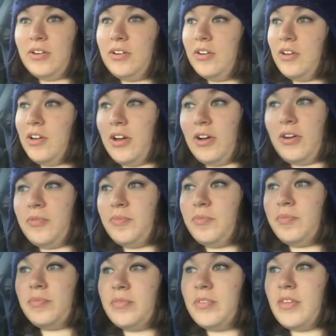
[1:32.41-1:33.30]
No,
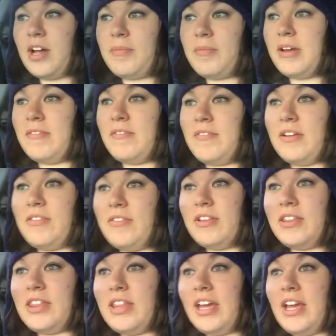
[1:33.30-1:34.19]
not my
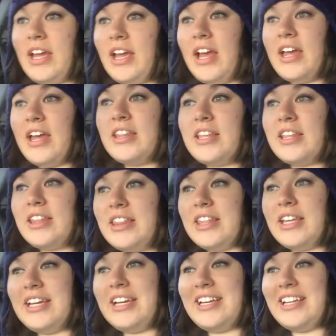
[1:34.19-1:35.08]
favorite thing. The
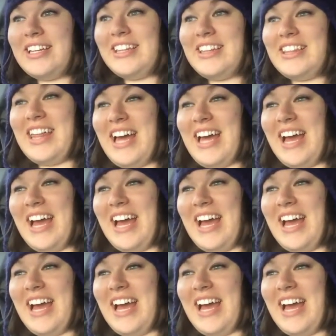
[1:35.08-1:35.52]
thing